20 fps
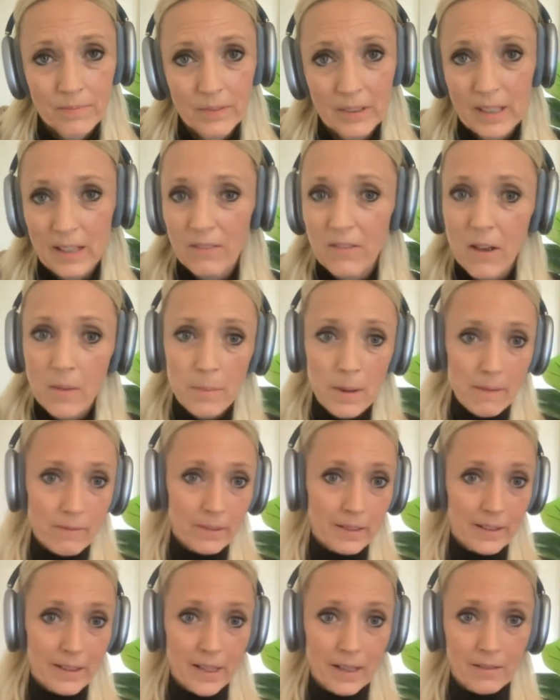give up
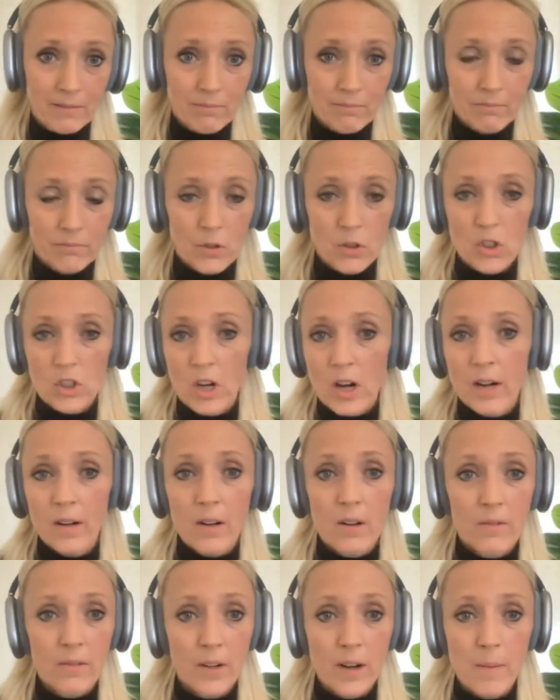everything, start
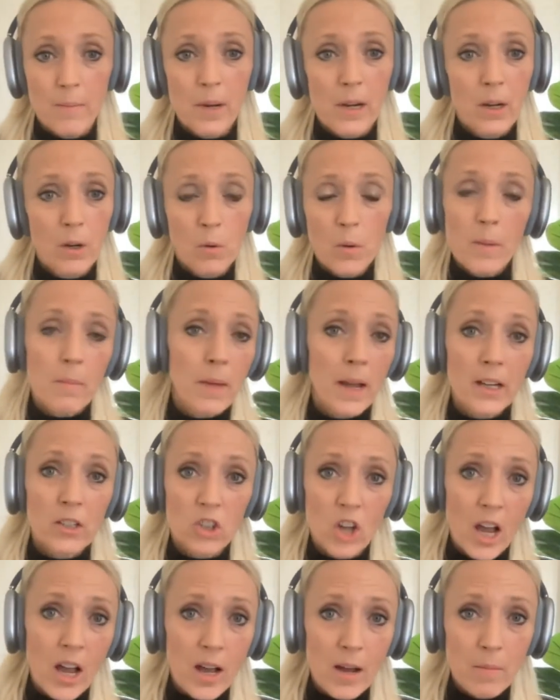over. I'm going to quit my
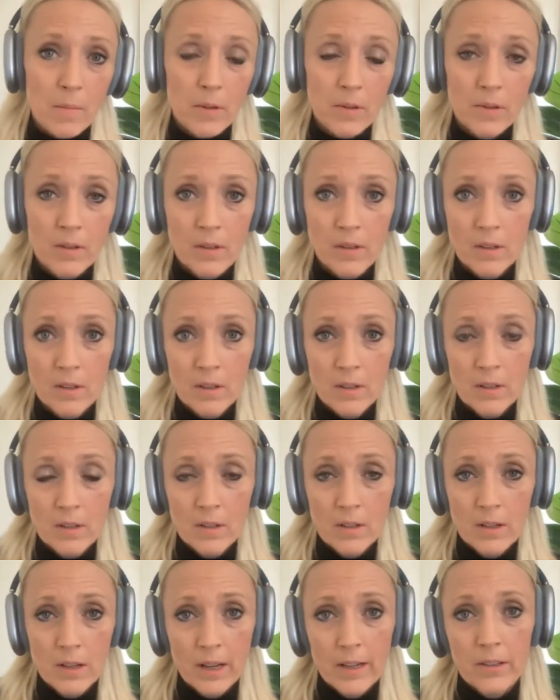job.
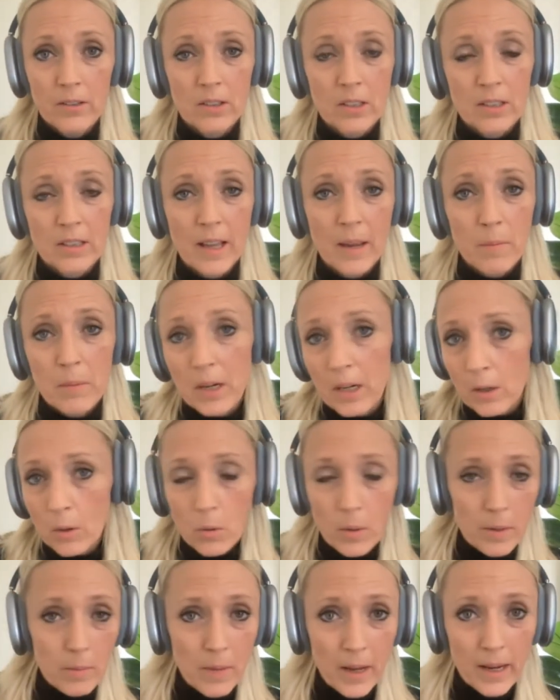I used to say, I'm going to
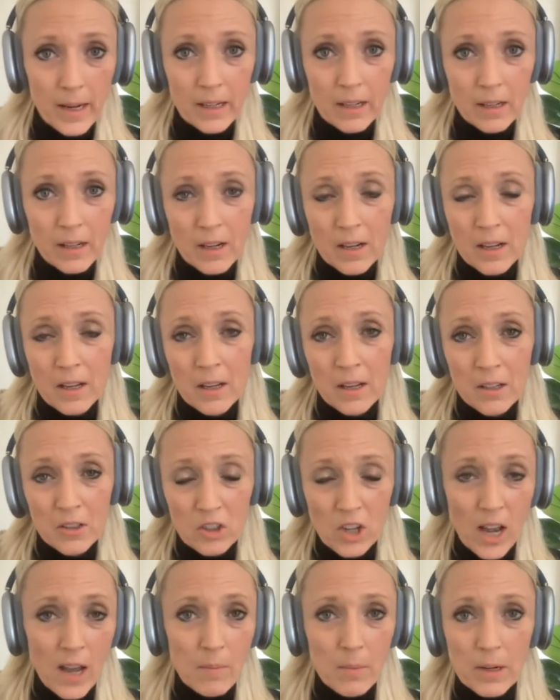quit my
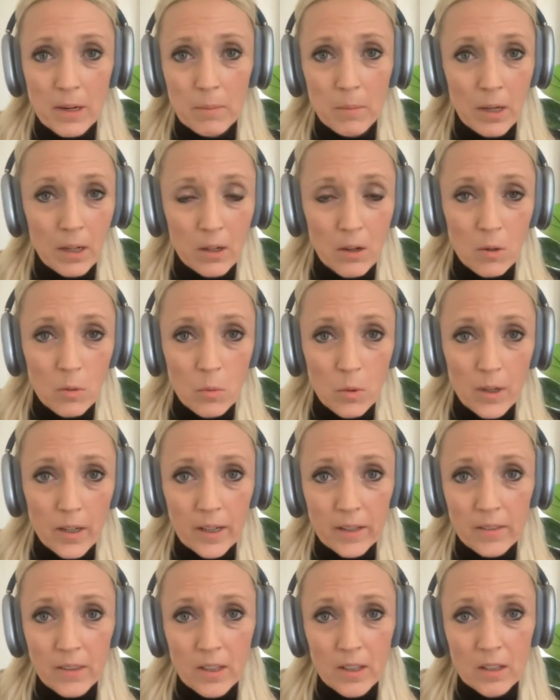job and I'm going to go work
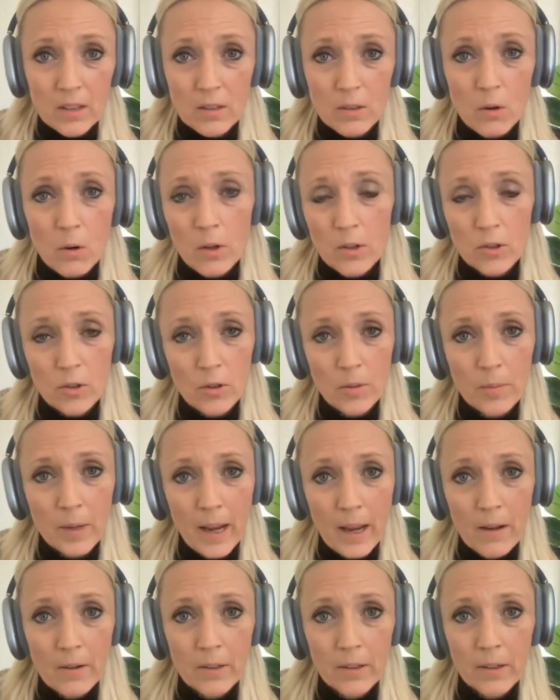at the Nordstrom
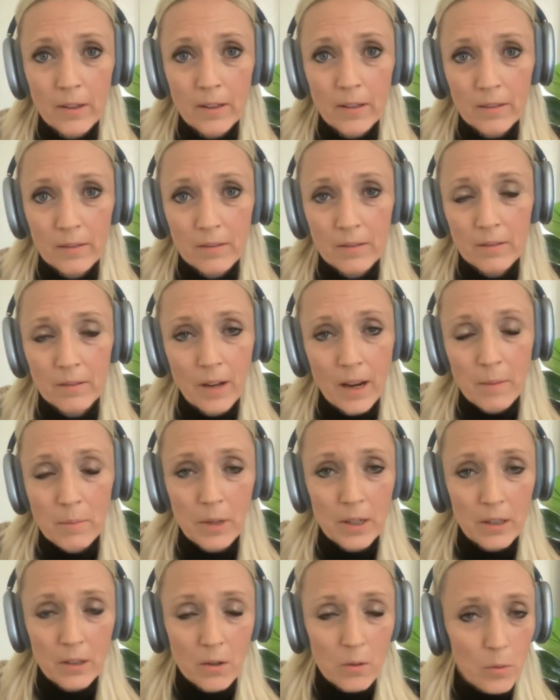counter. I'm
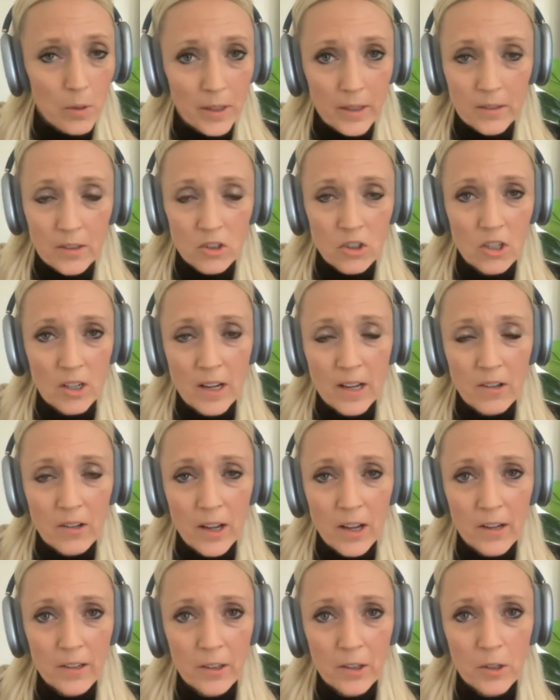going to go work at the Chanel
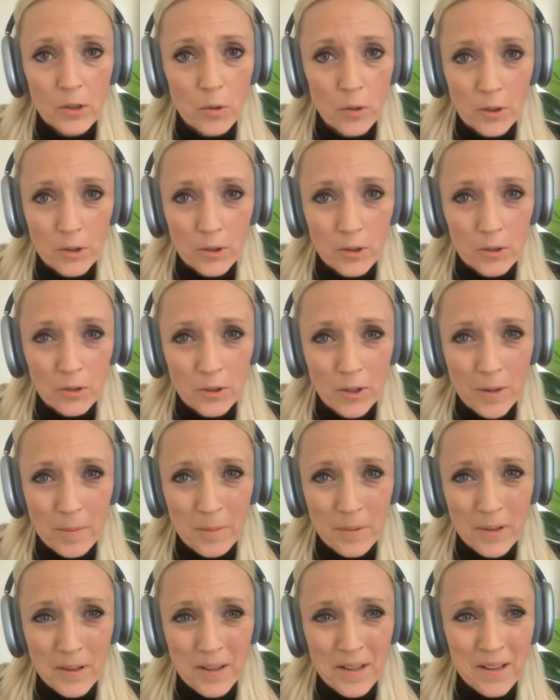counter at Nordstrom,